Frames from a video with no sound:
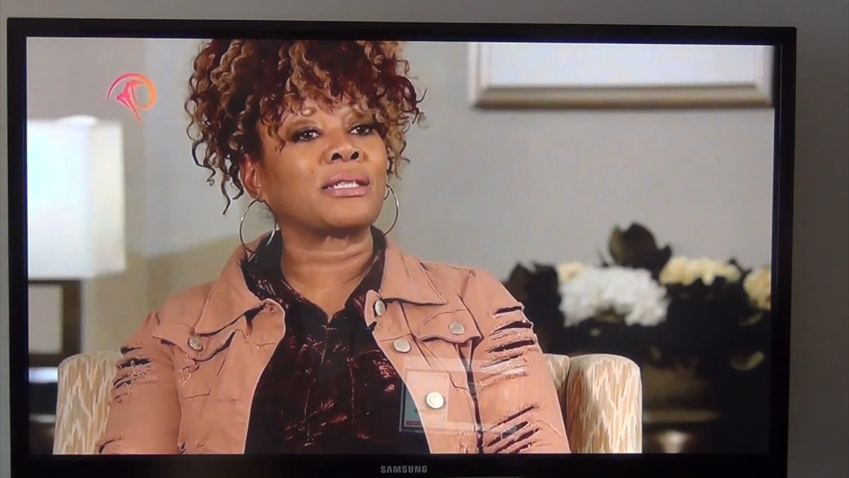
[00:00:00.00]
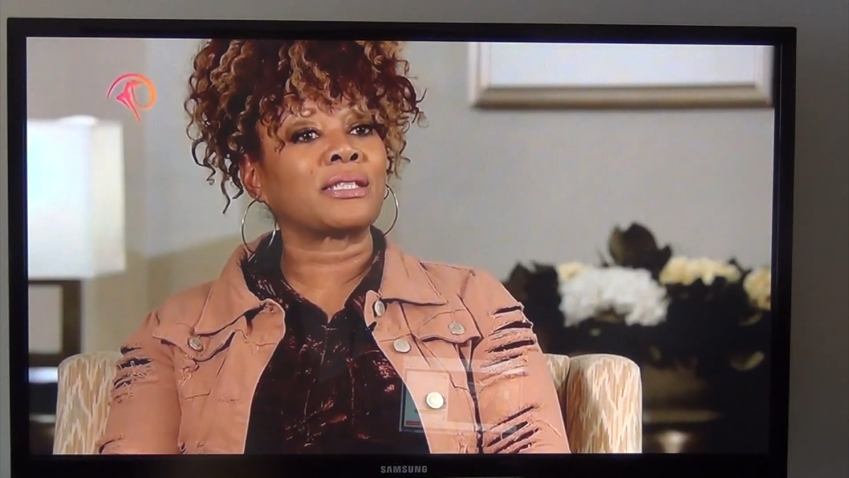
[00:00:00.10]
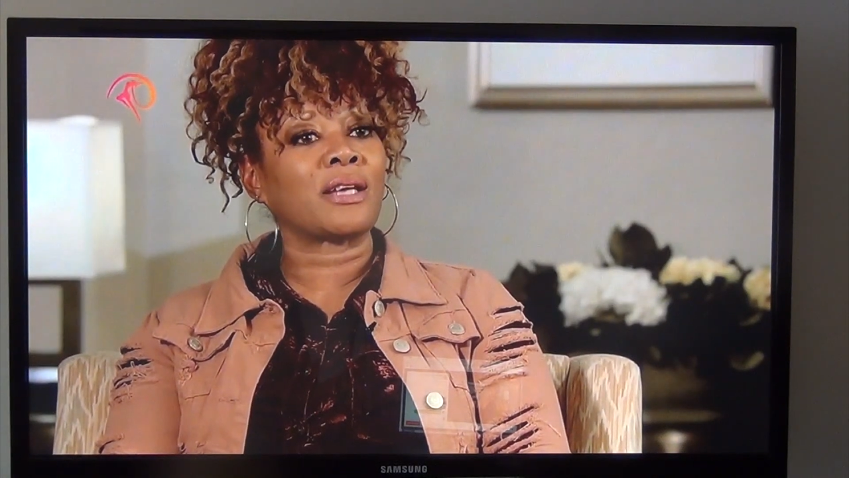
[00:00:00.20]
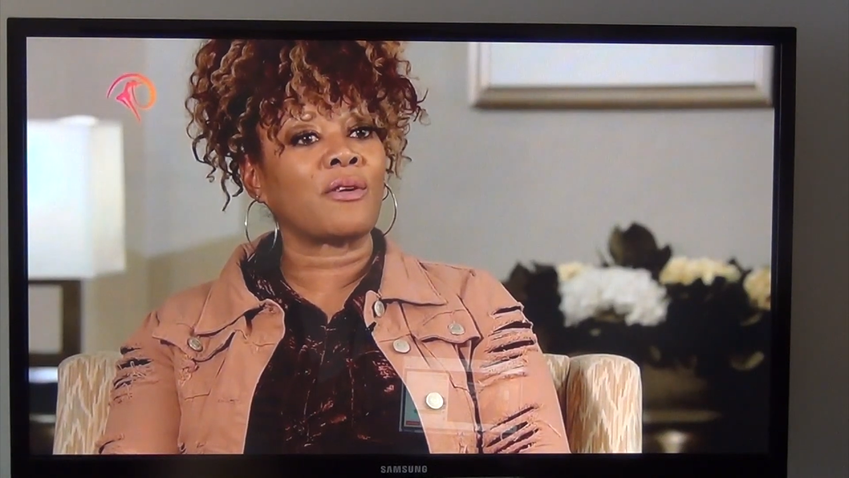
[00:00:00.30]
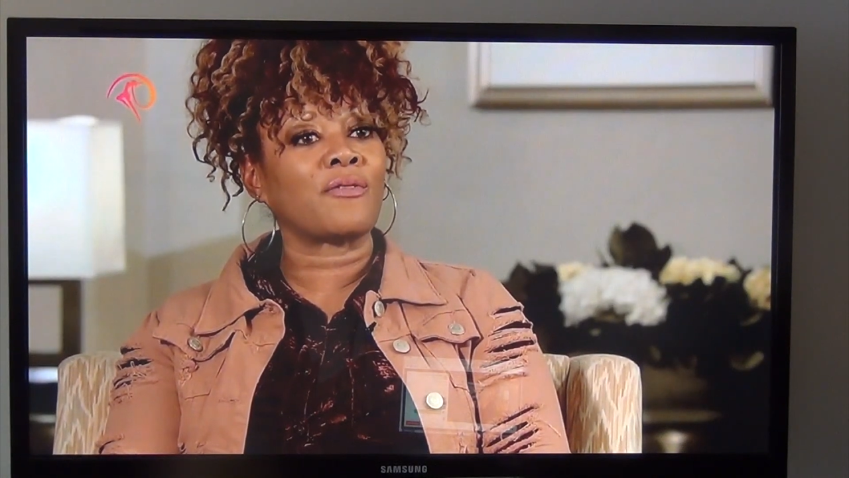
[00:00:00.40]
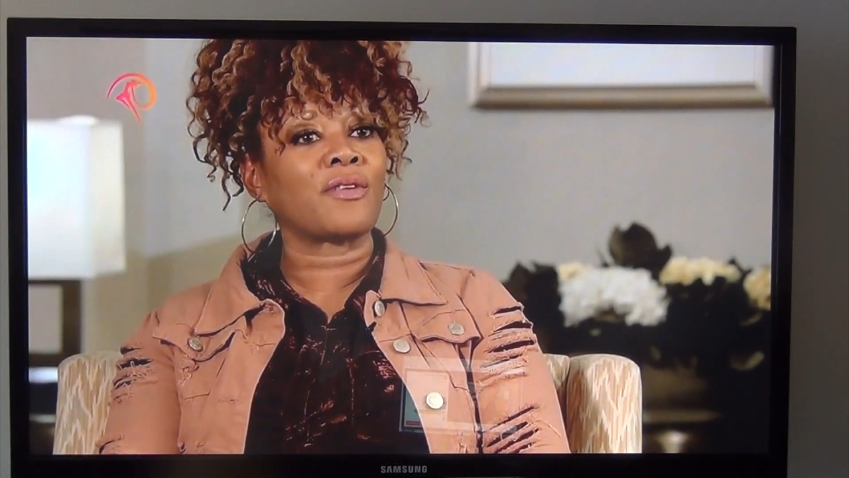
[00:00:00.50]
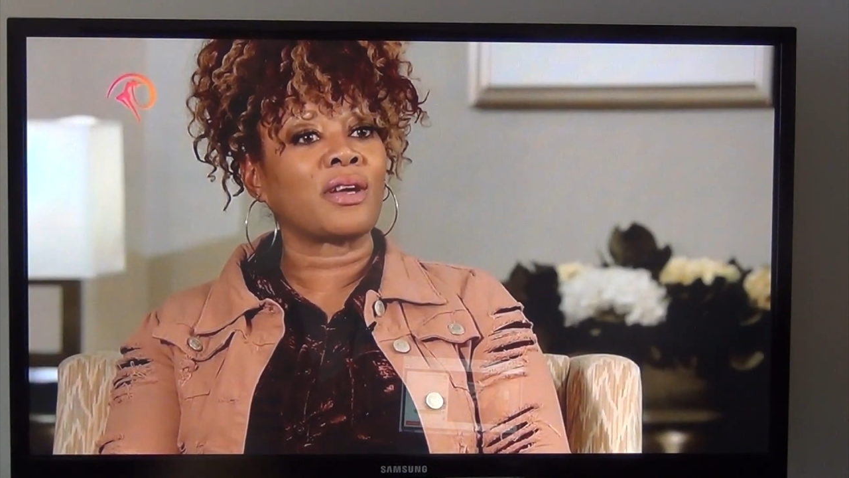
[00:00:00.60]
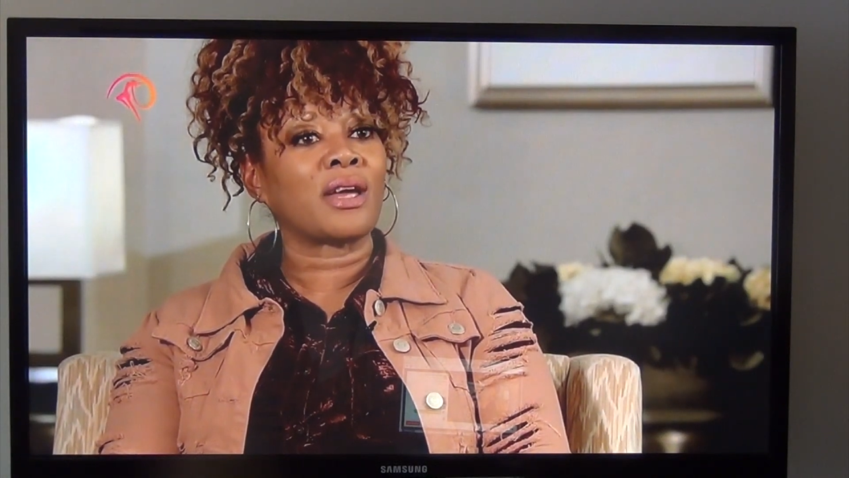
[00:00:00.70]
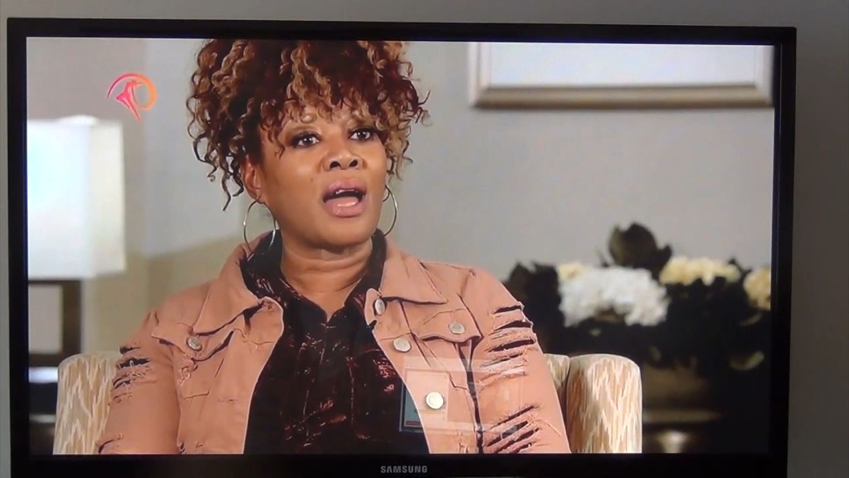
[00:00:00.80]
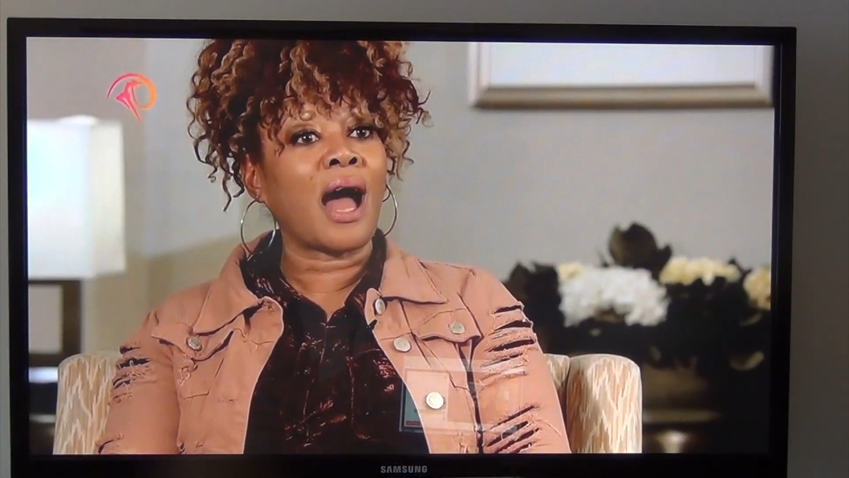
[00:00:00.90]
myself,
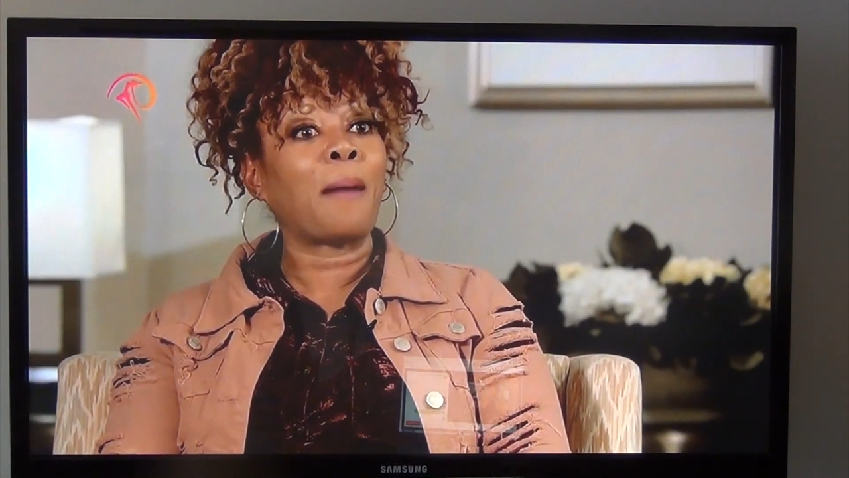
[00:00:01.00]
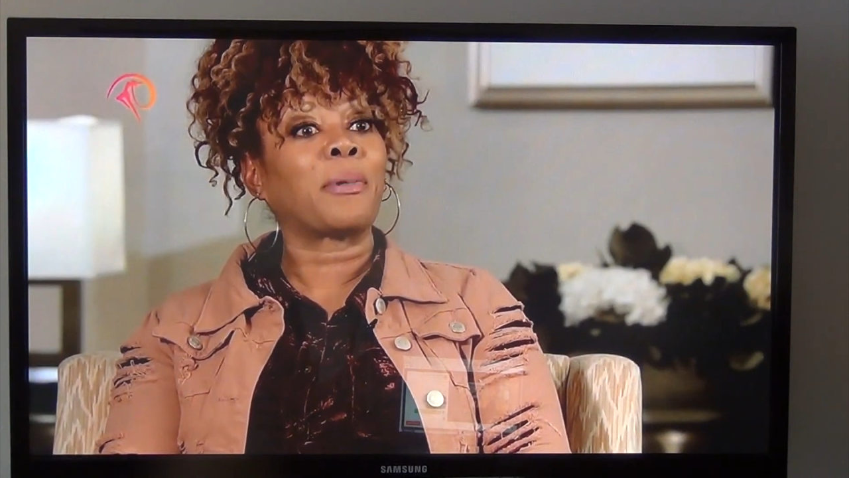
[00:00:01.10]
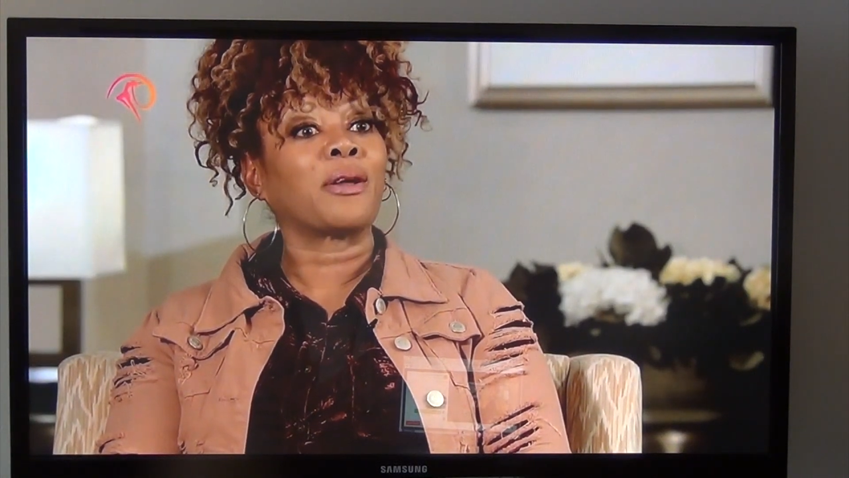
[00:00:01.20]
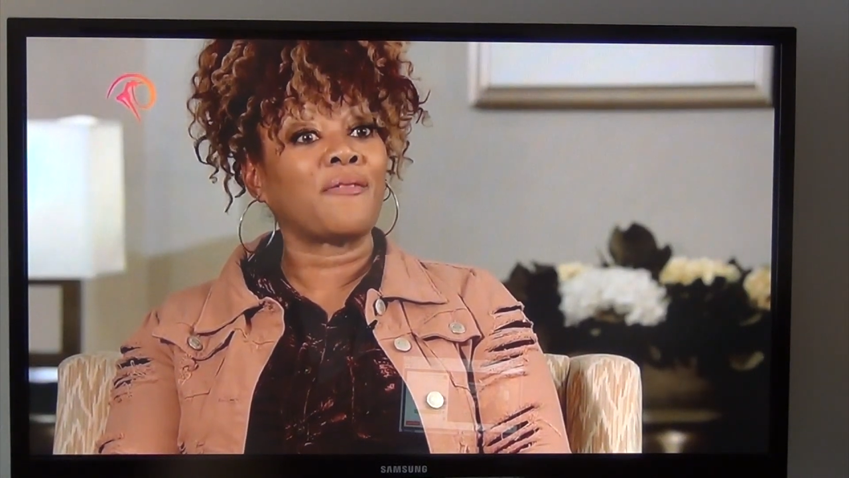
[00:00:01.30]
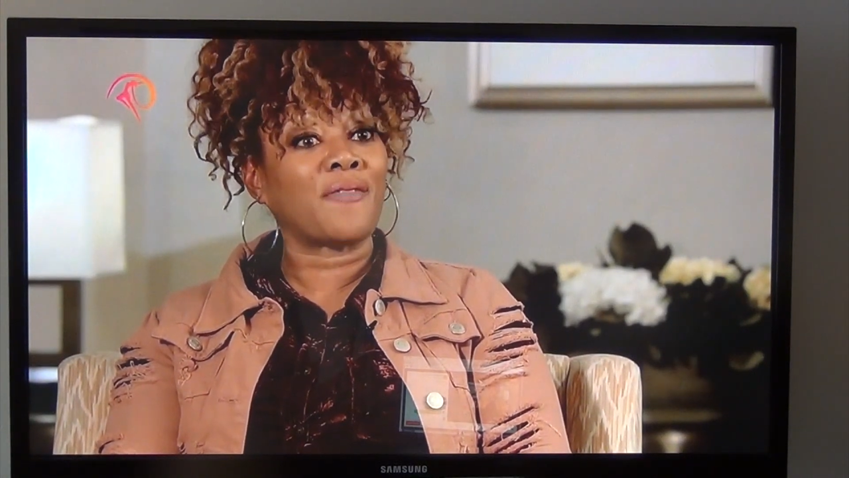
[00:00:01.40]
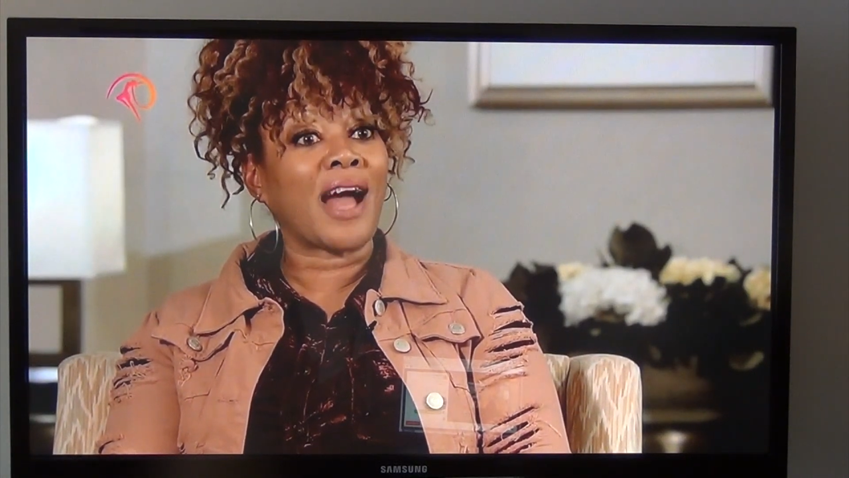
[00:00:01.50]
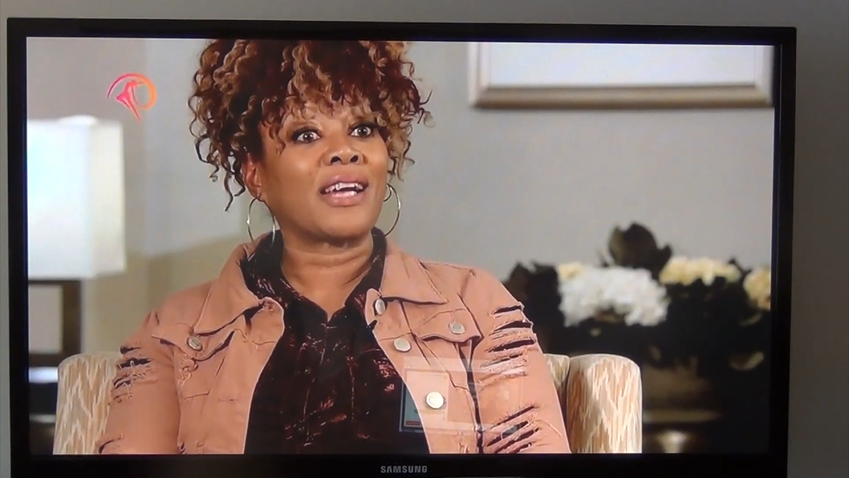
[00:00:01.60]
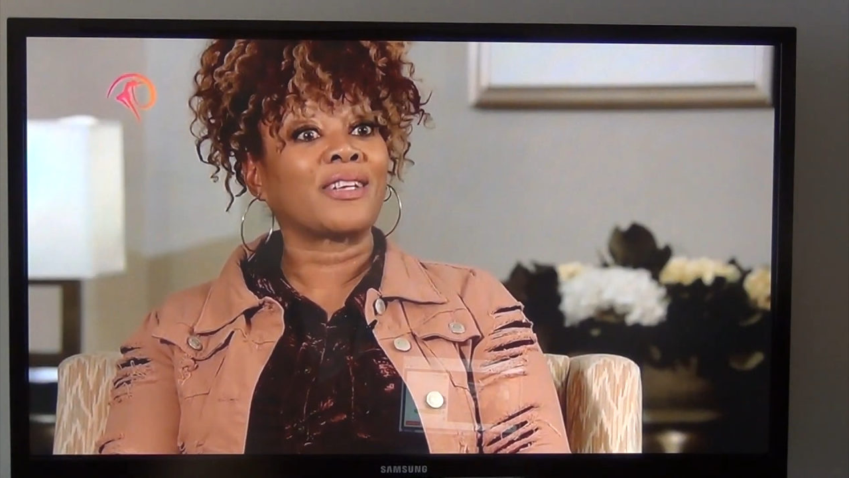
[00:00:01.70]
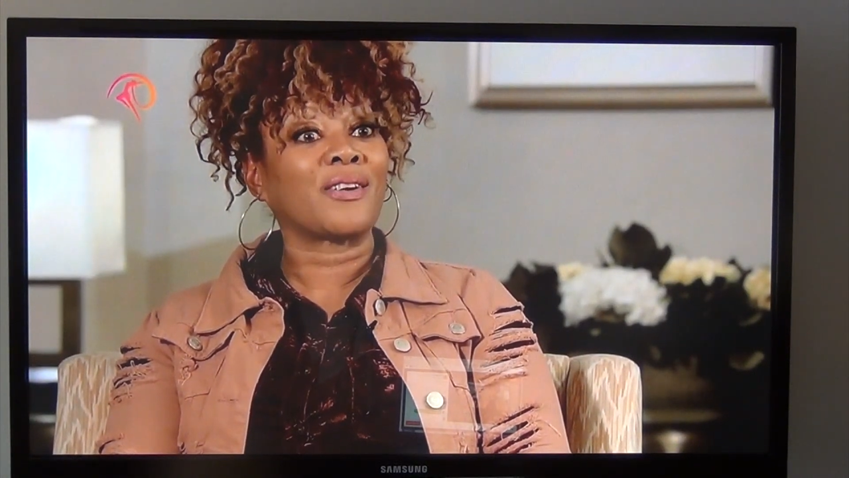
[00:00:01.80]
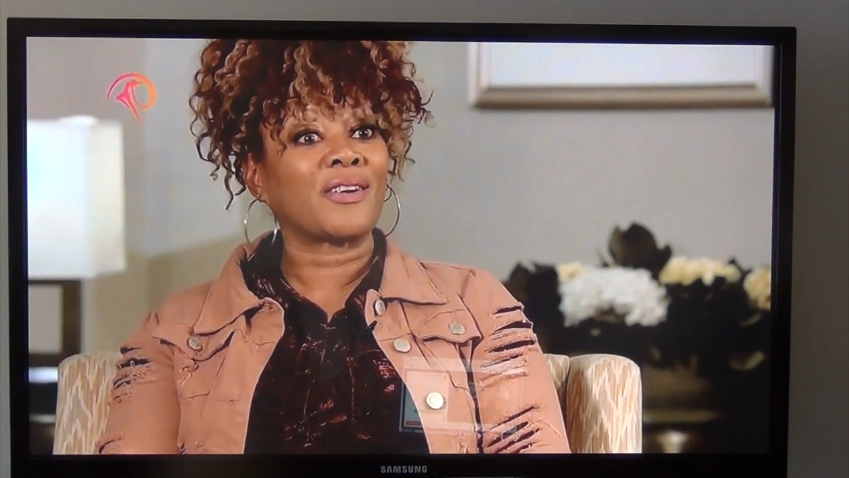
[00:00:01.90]
I'm going to
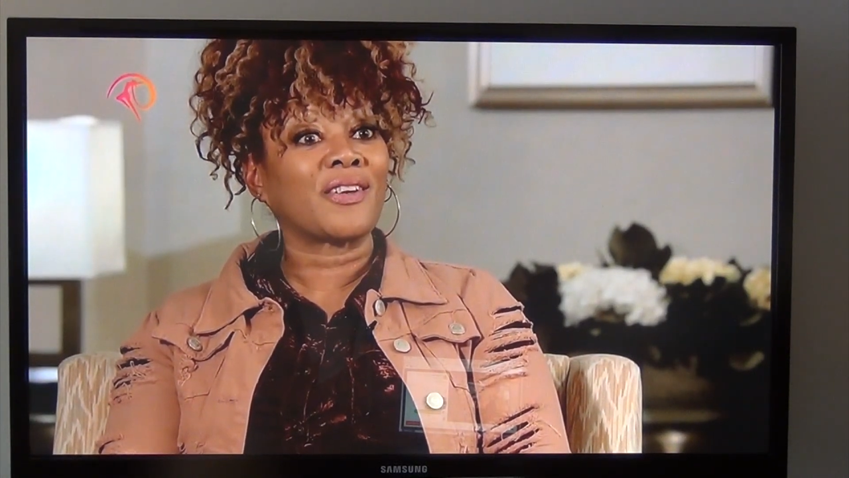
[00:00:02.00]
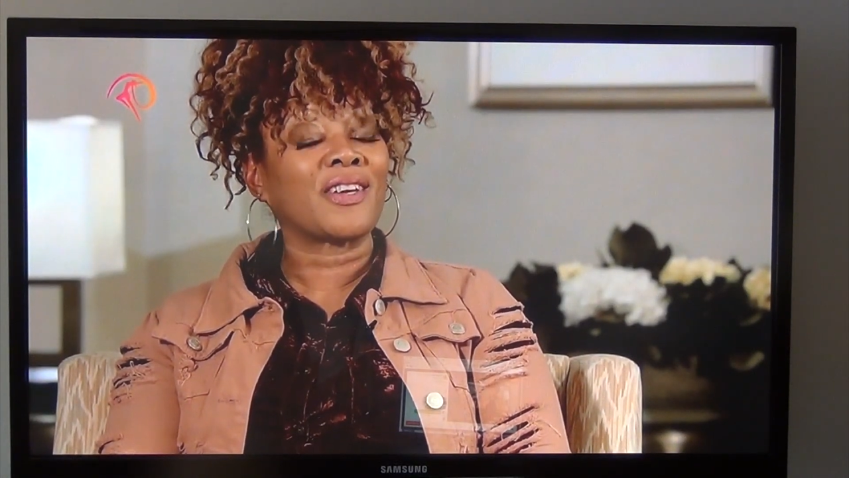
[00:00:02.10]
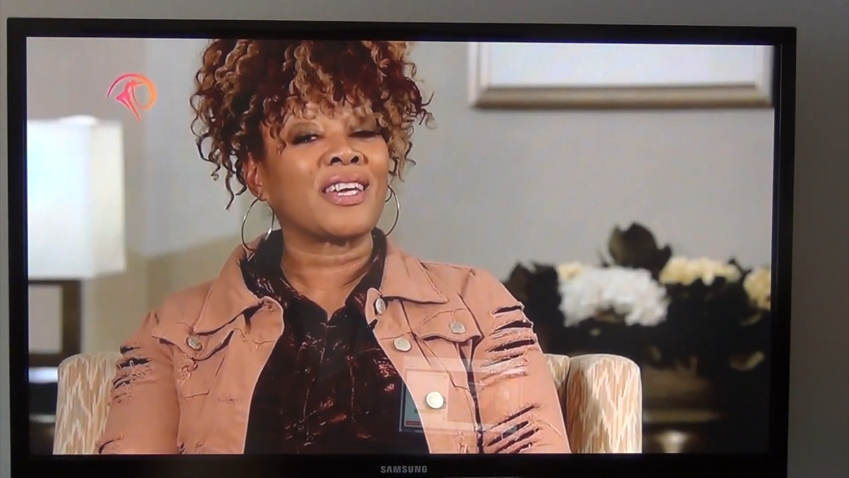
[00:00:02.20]
find her.